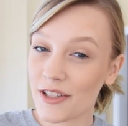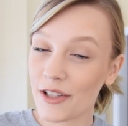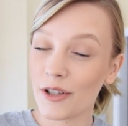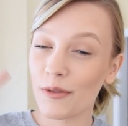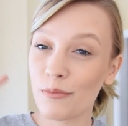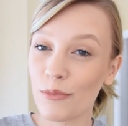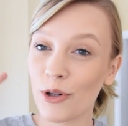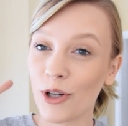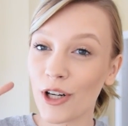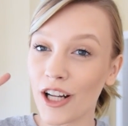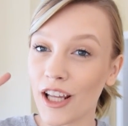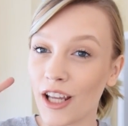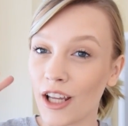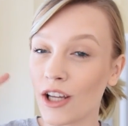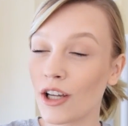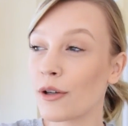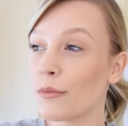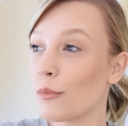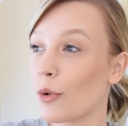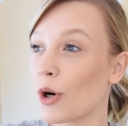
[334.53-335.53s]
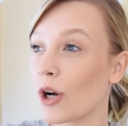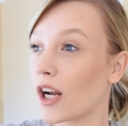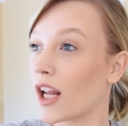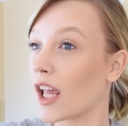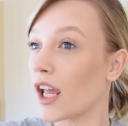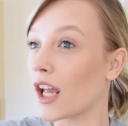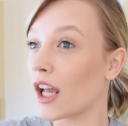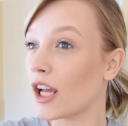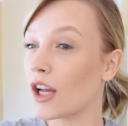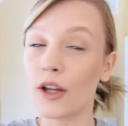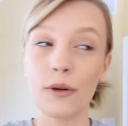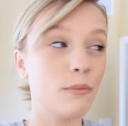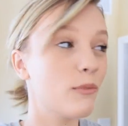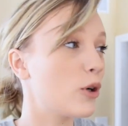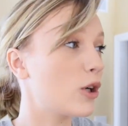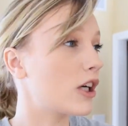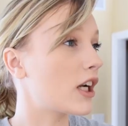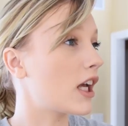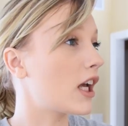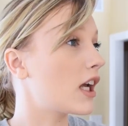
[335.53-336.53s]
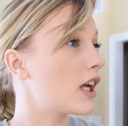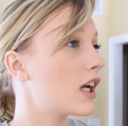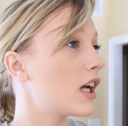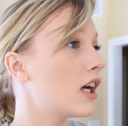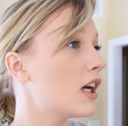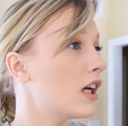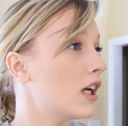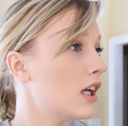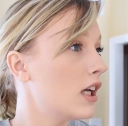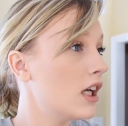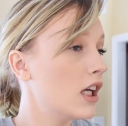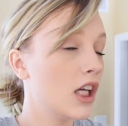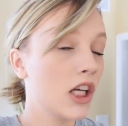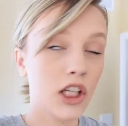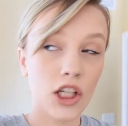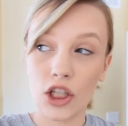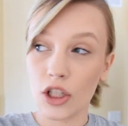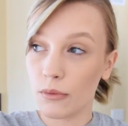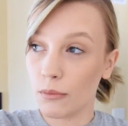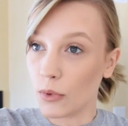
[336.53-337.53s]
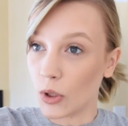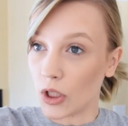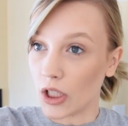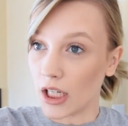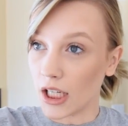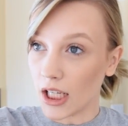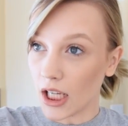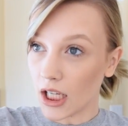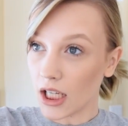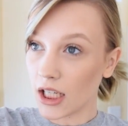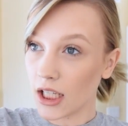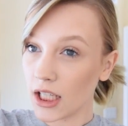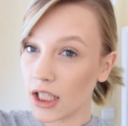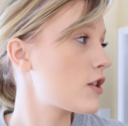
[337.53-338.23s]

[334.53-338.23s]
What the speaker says: good morning, good morning, good morning, good morning.